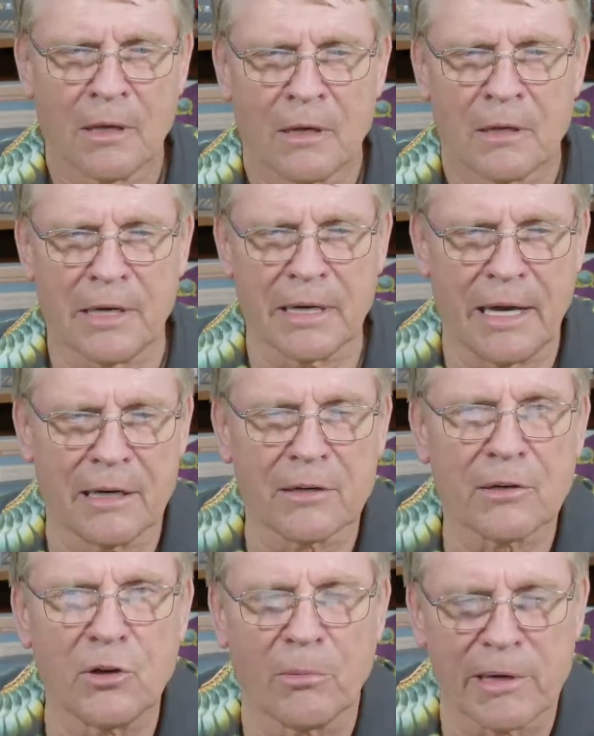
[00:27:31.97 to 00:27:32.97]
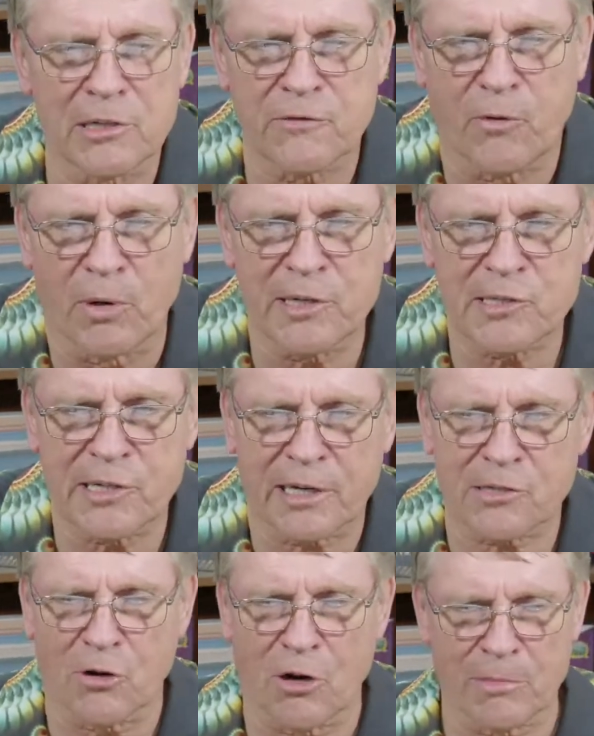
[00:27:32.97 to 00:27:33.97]
DNA in a human is
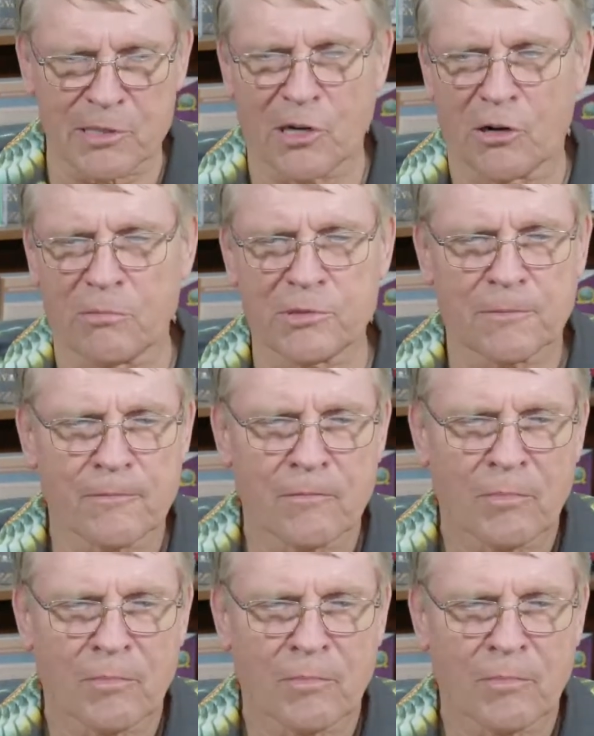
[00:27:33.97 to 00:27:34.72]
46 chromosomes.